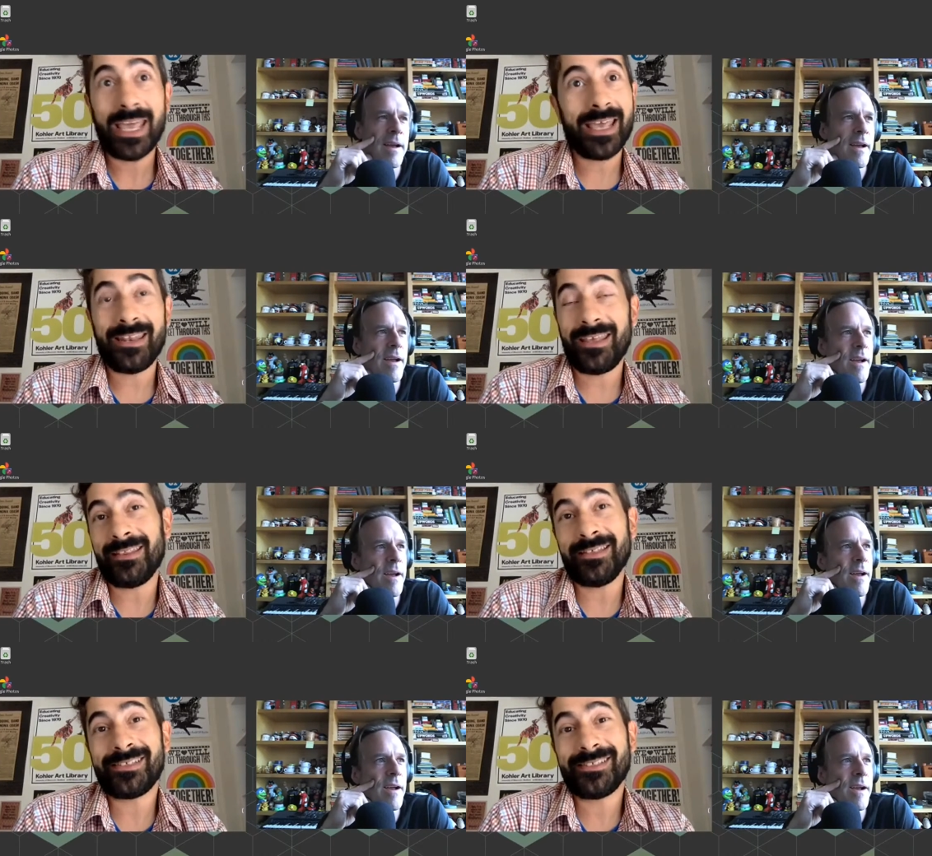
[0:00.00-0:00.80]

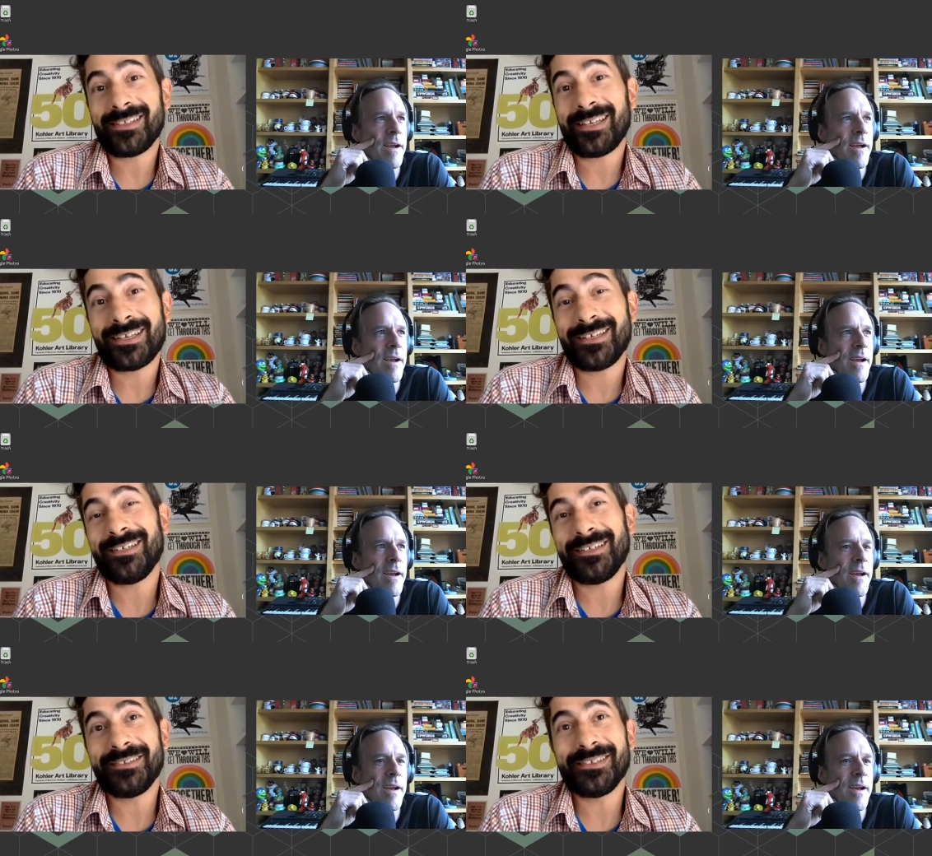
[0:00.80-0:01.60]
Speaker 1: And this is like
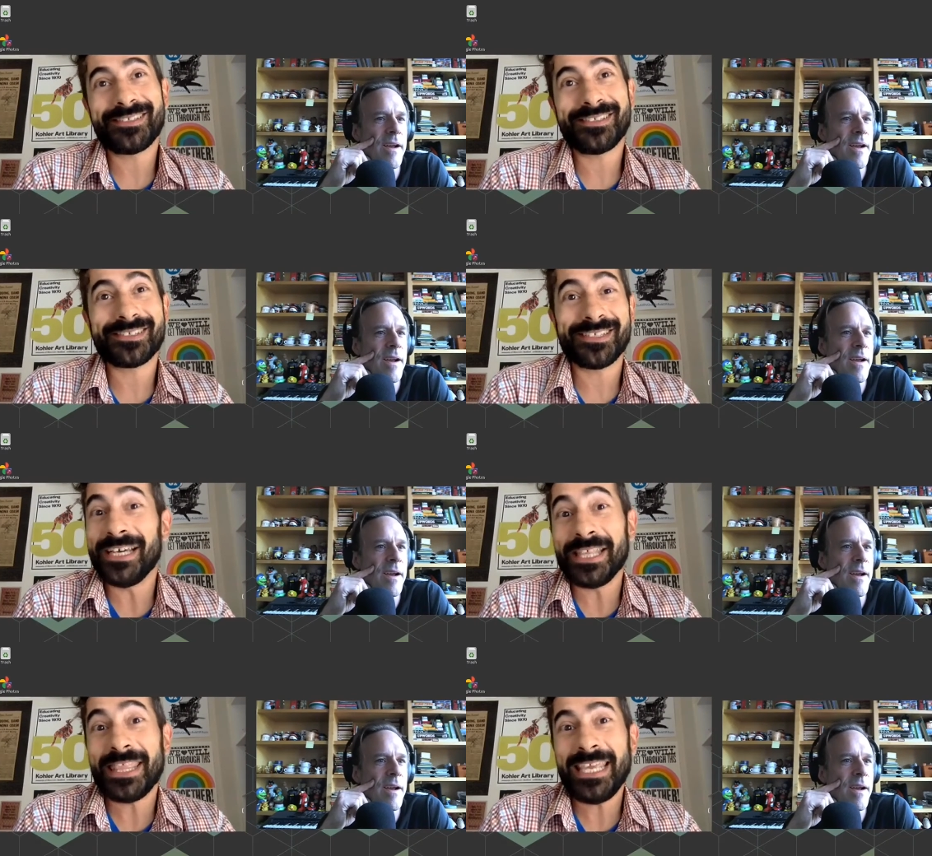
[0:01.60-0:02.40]
a
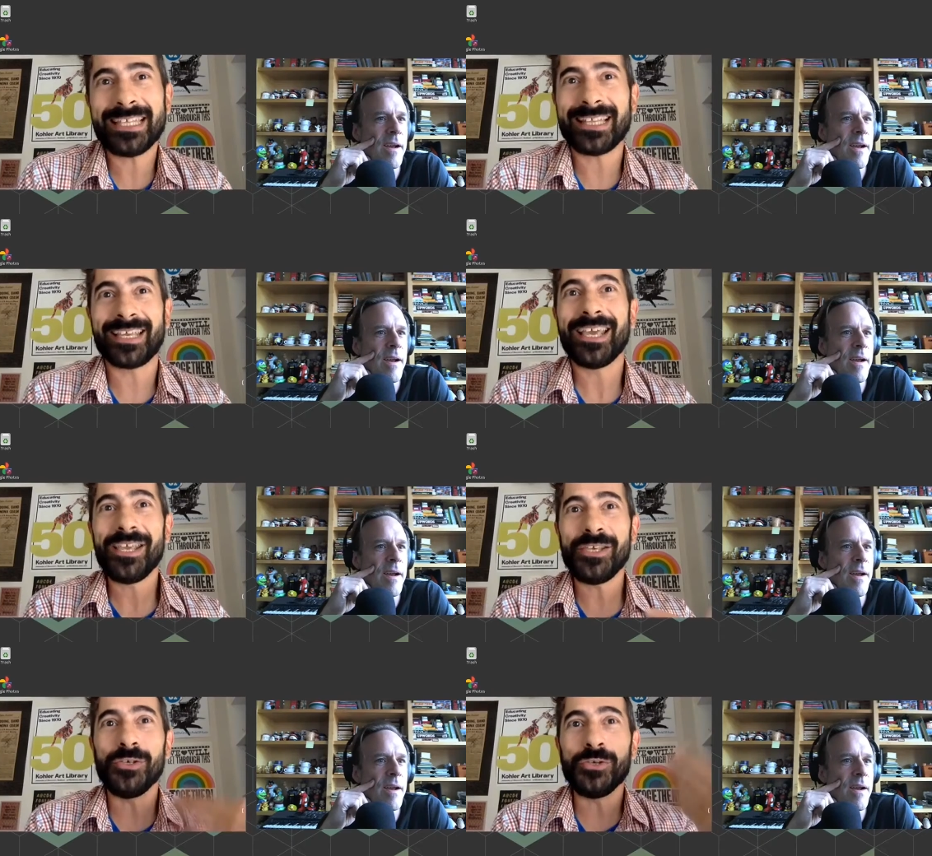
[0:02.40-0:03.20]
thing, like
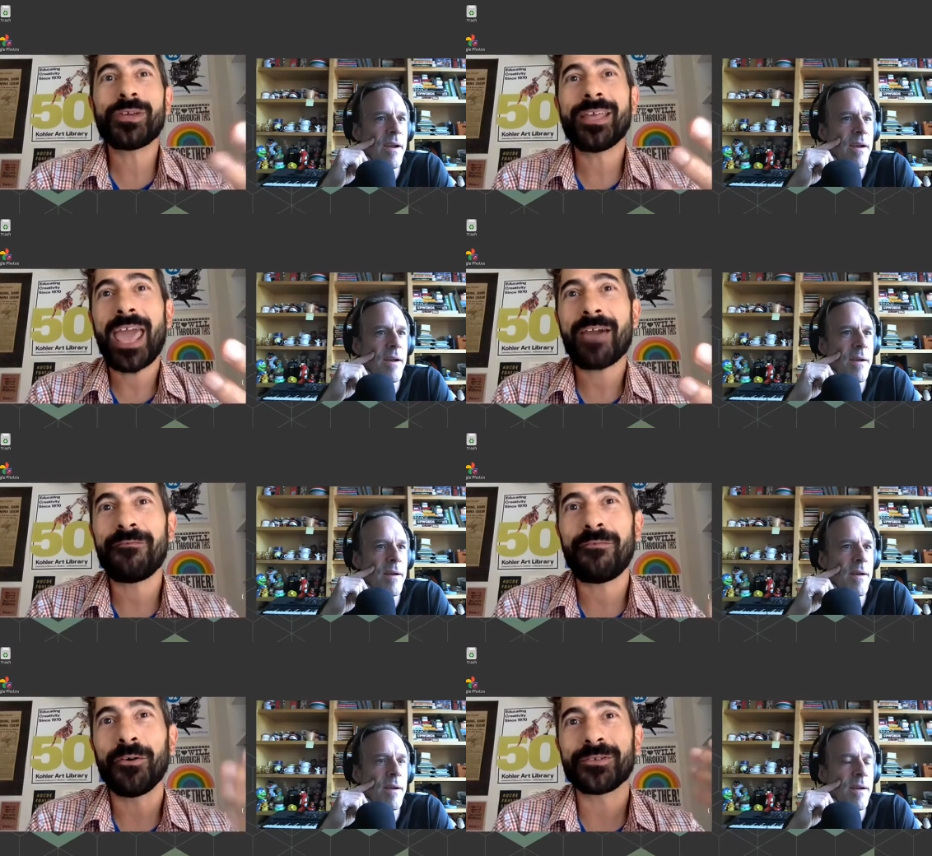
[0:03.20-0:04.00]
you can
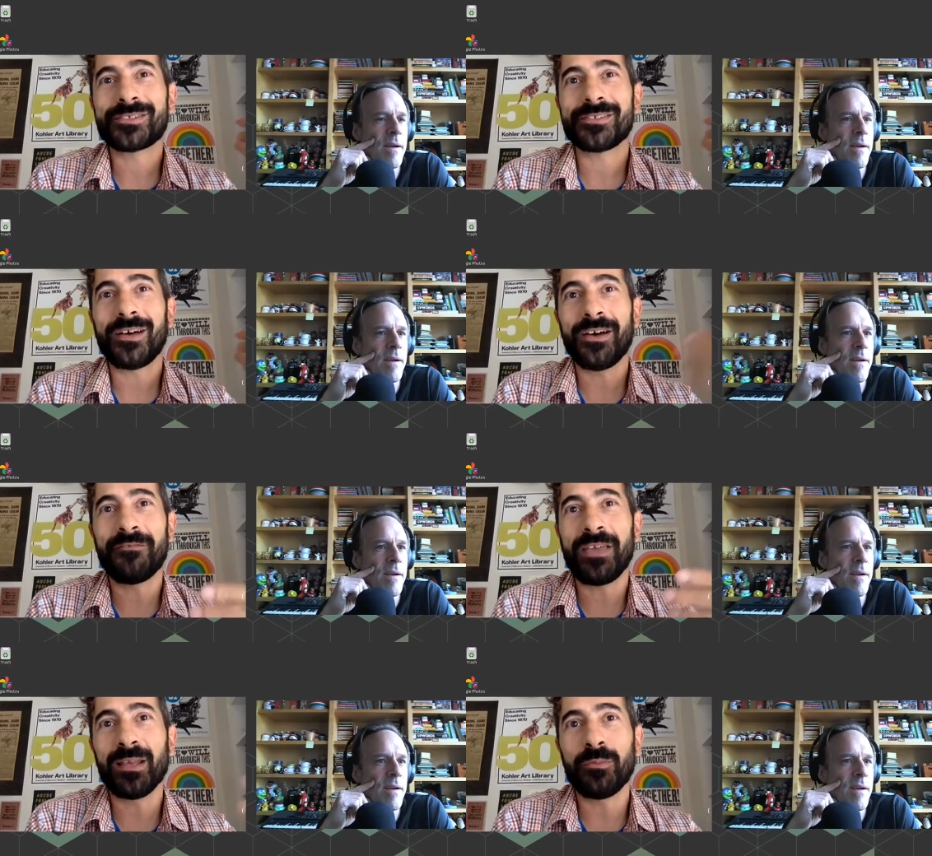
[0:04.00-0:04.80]
have fonts
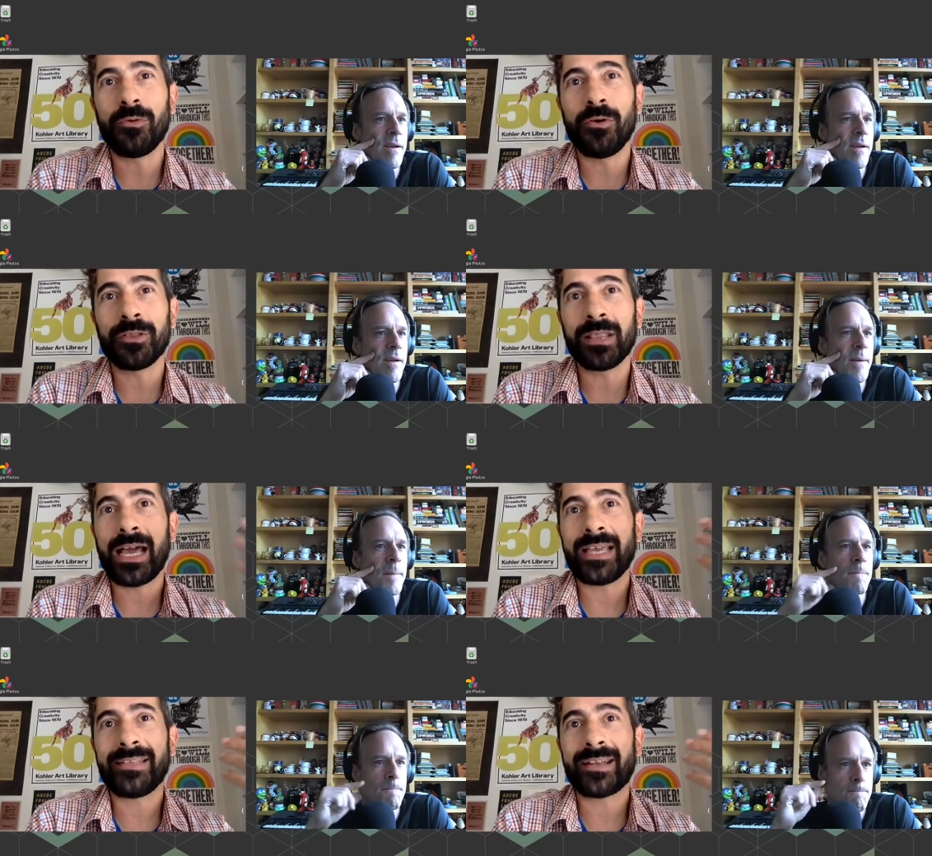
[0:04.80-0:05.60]
available
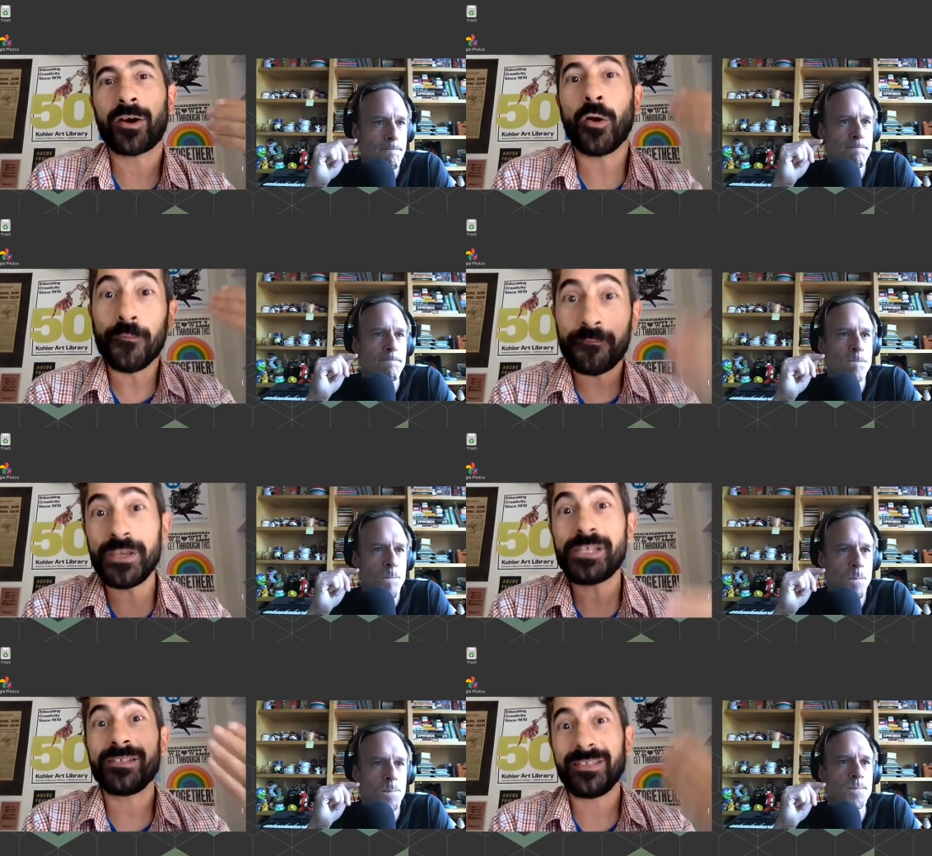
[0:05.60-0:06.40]
online that are
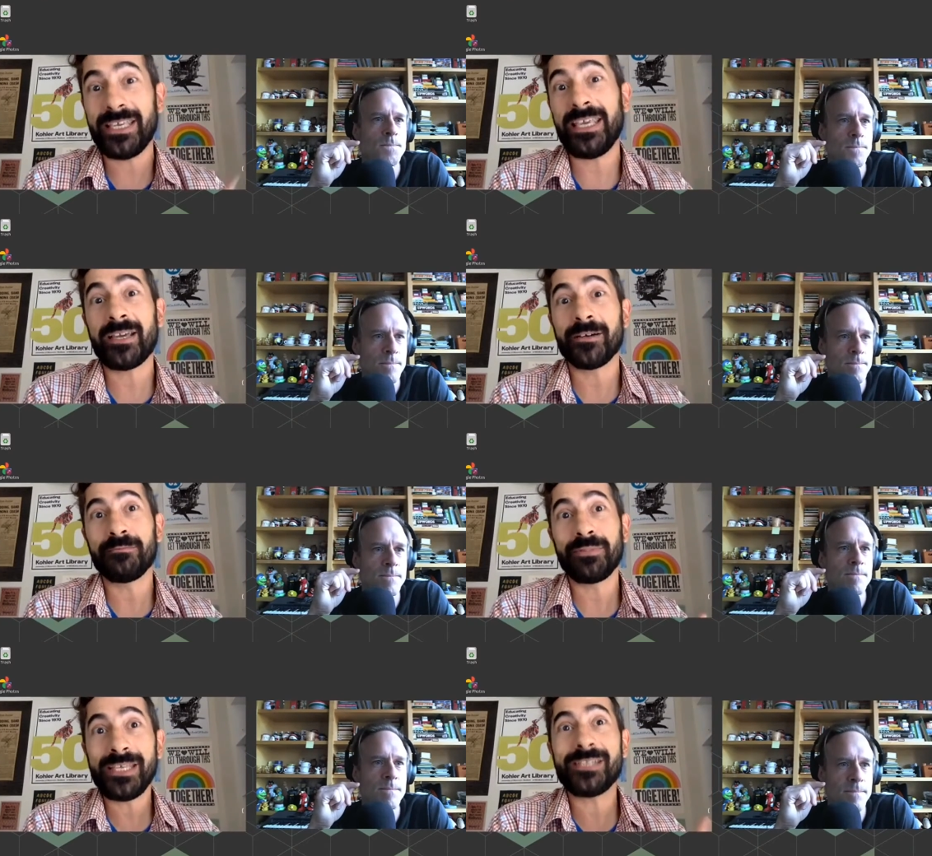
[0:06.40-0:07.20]
officially
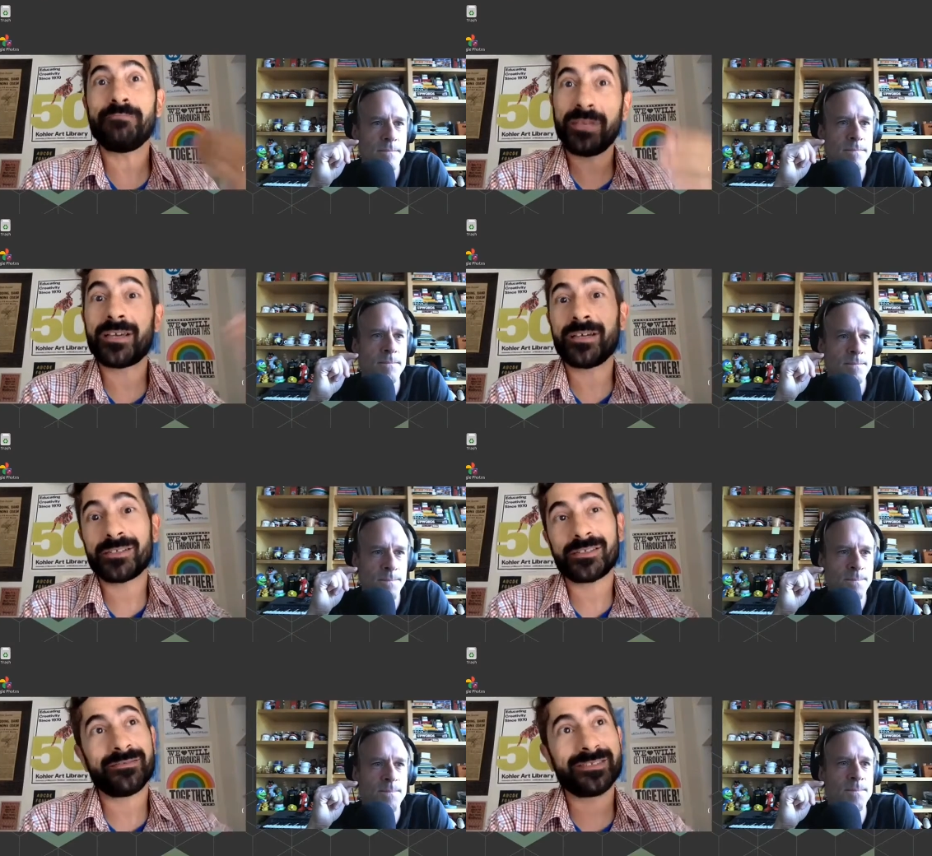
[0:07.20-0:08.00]
incomplete
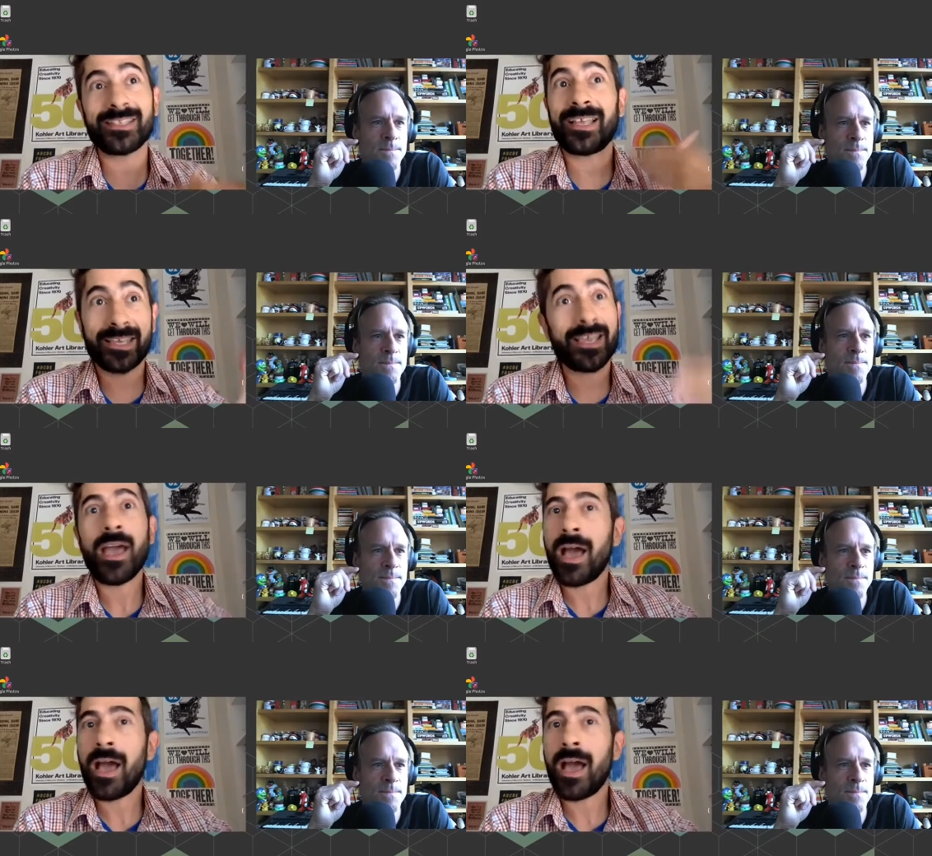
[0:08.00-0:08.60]
because of, like